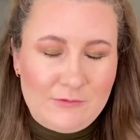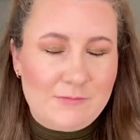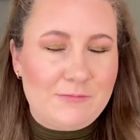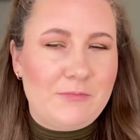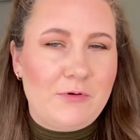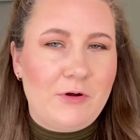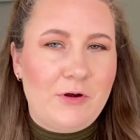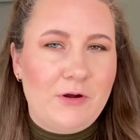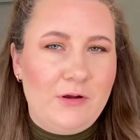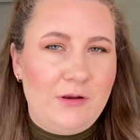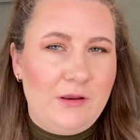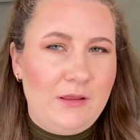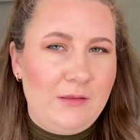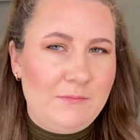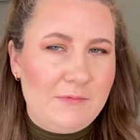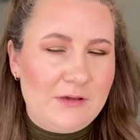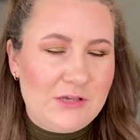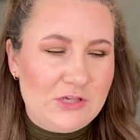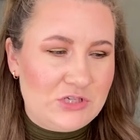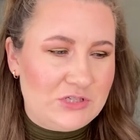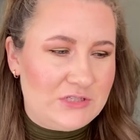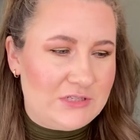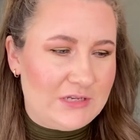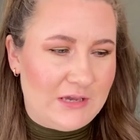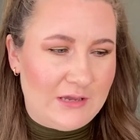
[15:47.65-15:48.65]
Pretty
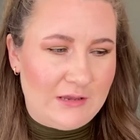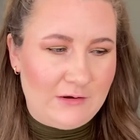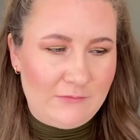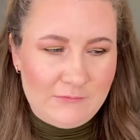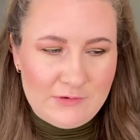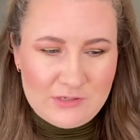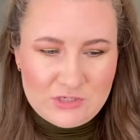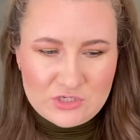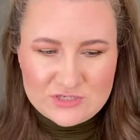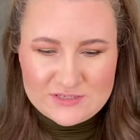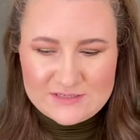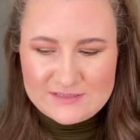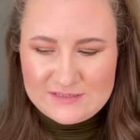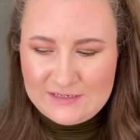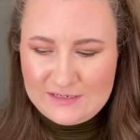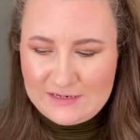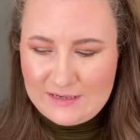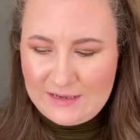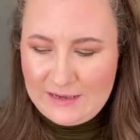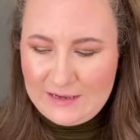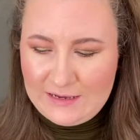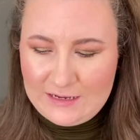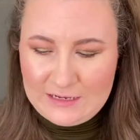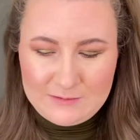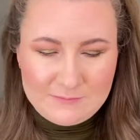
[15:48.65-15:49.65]
much done. We just need
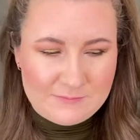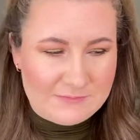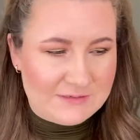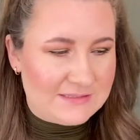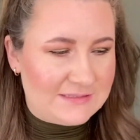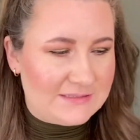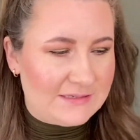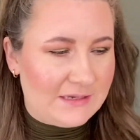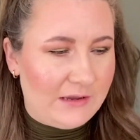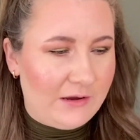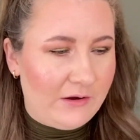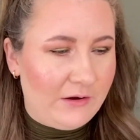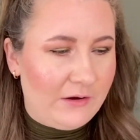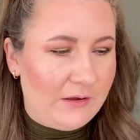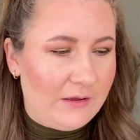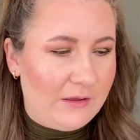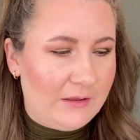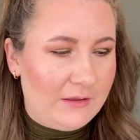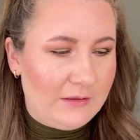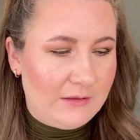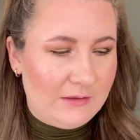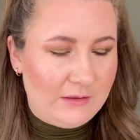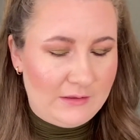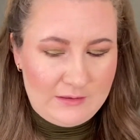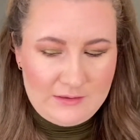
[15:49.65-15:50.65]
to add
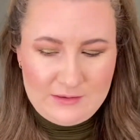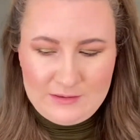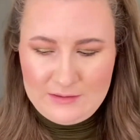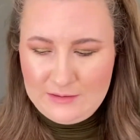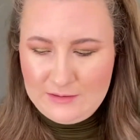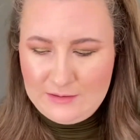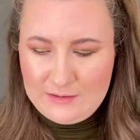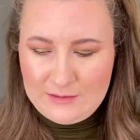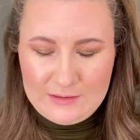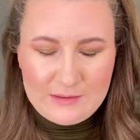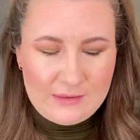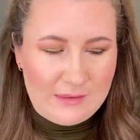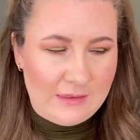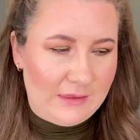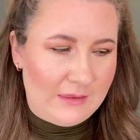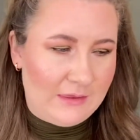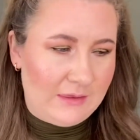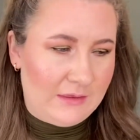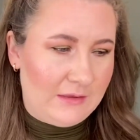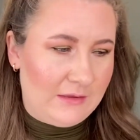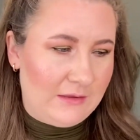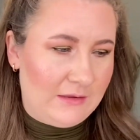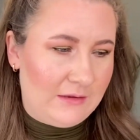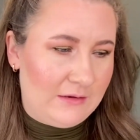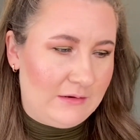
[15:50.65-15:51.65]
mascara
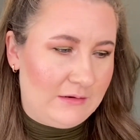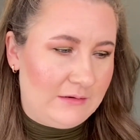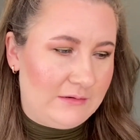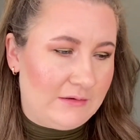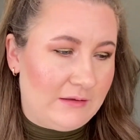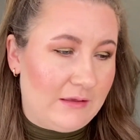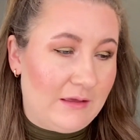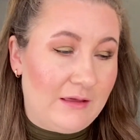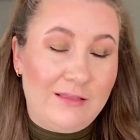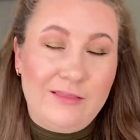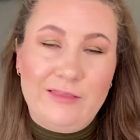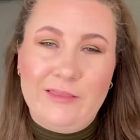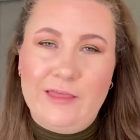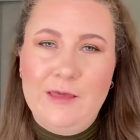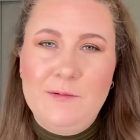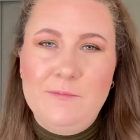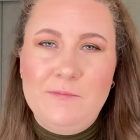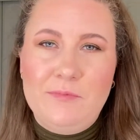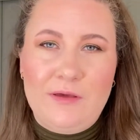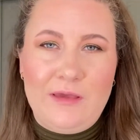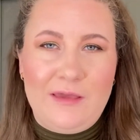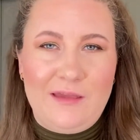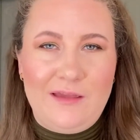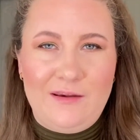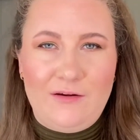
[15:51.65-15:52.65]
and a
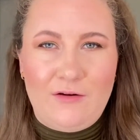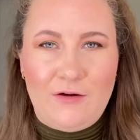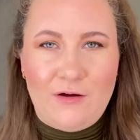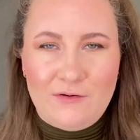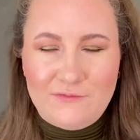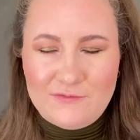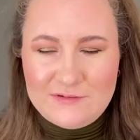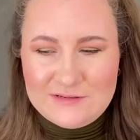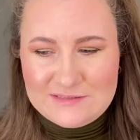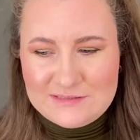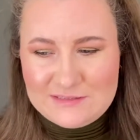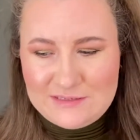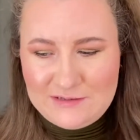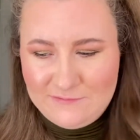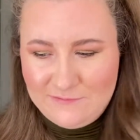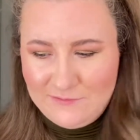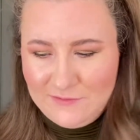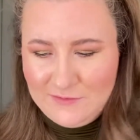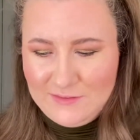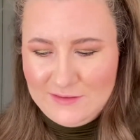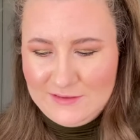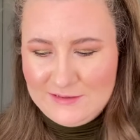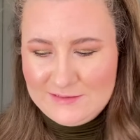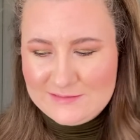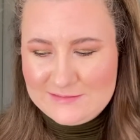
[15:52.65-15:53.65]
lip, and obviously for
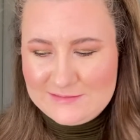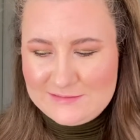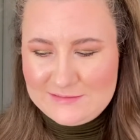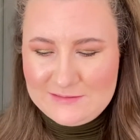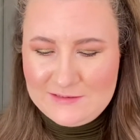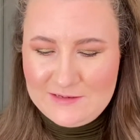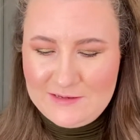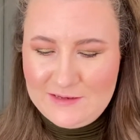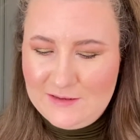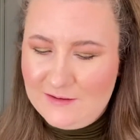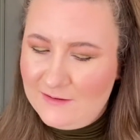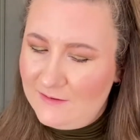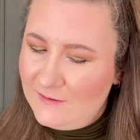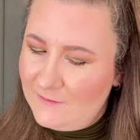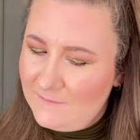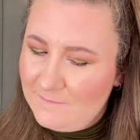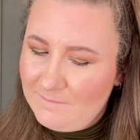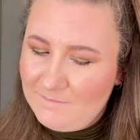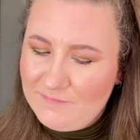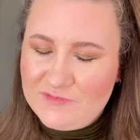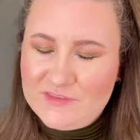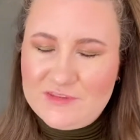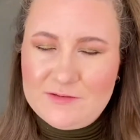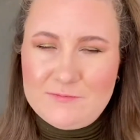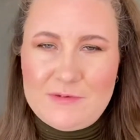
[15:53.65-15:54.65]
this,
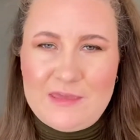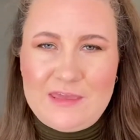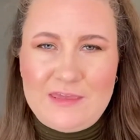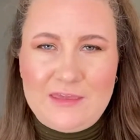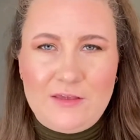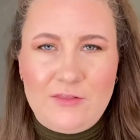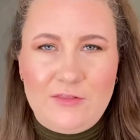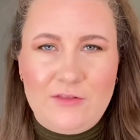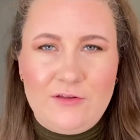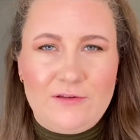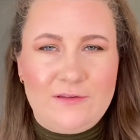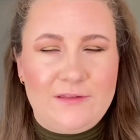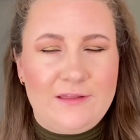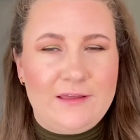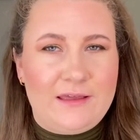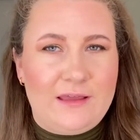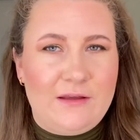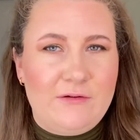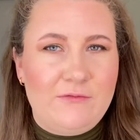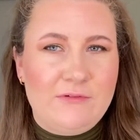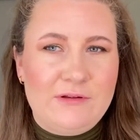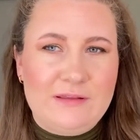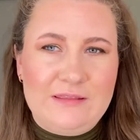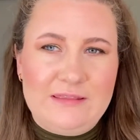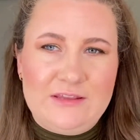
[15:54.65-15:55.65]
to make it look like I
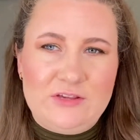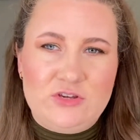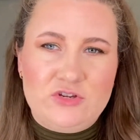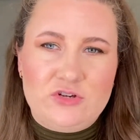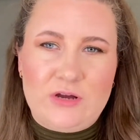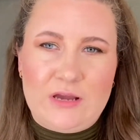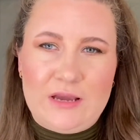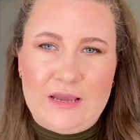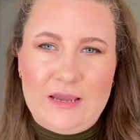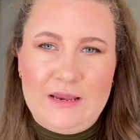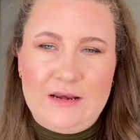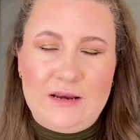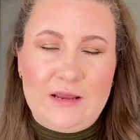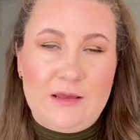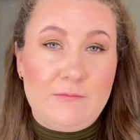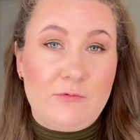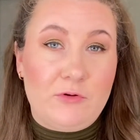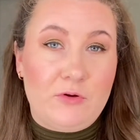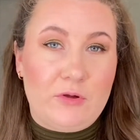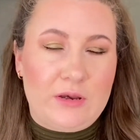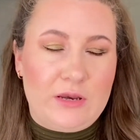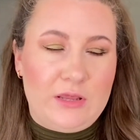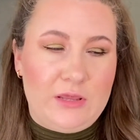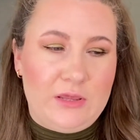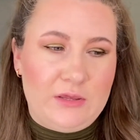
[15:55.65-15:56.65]
really tried, I'm
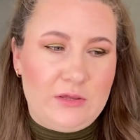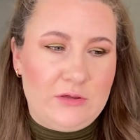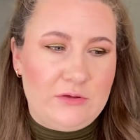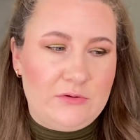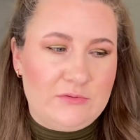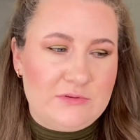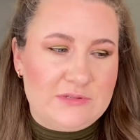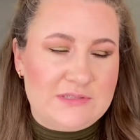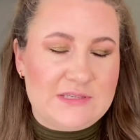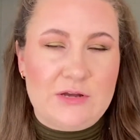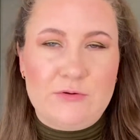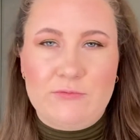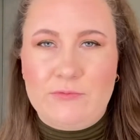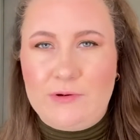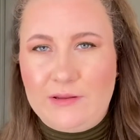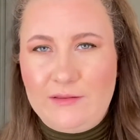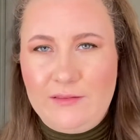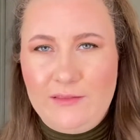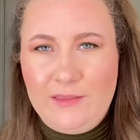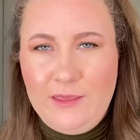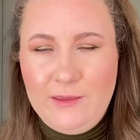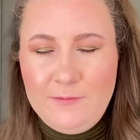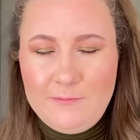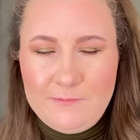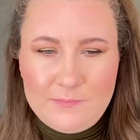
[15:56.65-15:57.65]
going to use a red
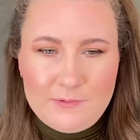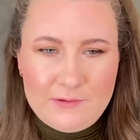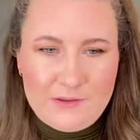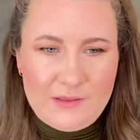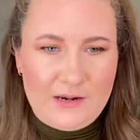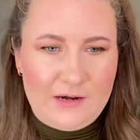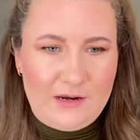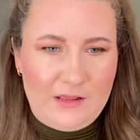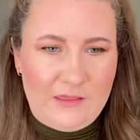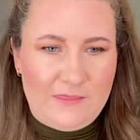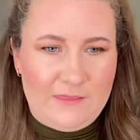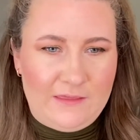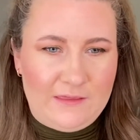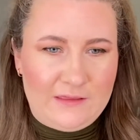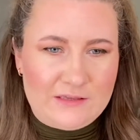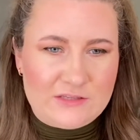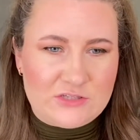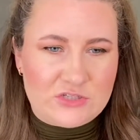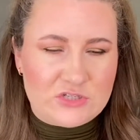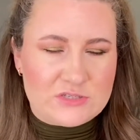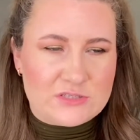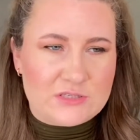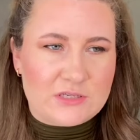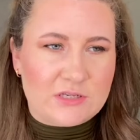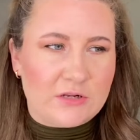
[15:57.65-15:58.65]
lip, and I think it's
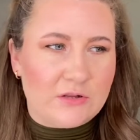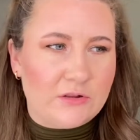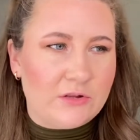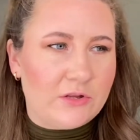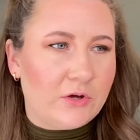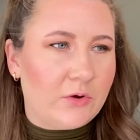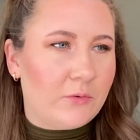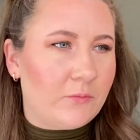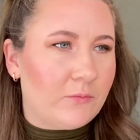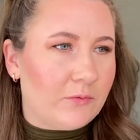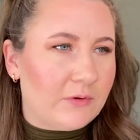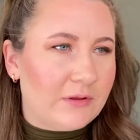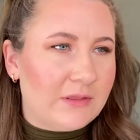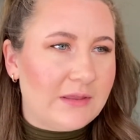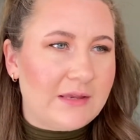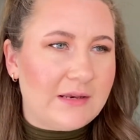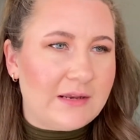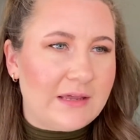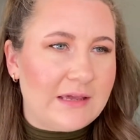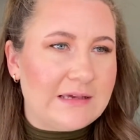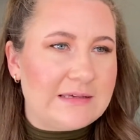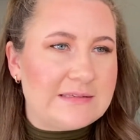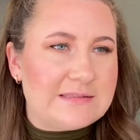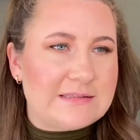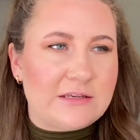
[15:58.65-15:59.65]
just going to look really
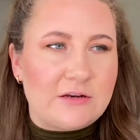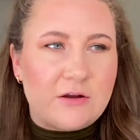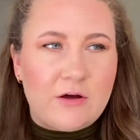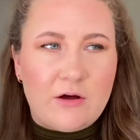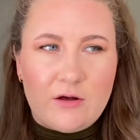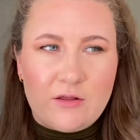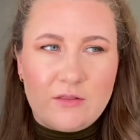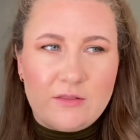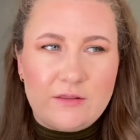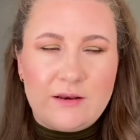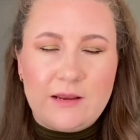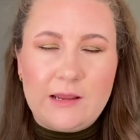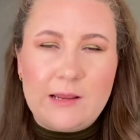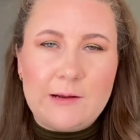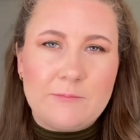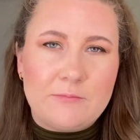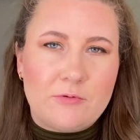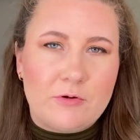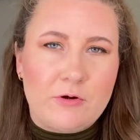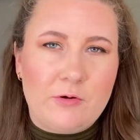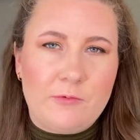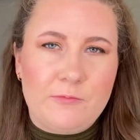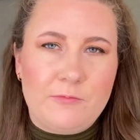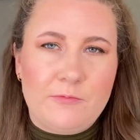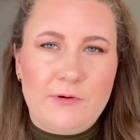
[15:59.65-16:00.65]
nice and holiday
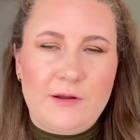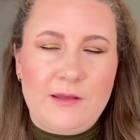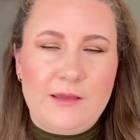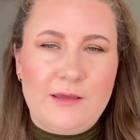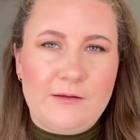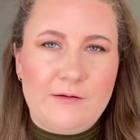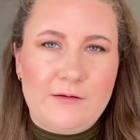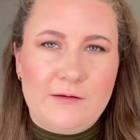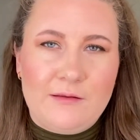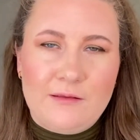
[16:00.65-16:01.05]
appropriate,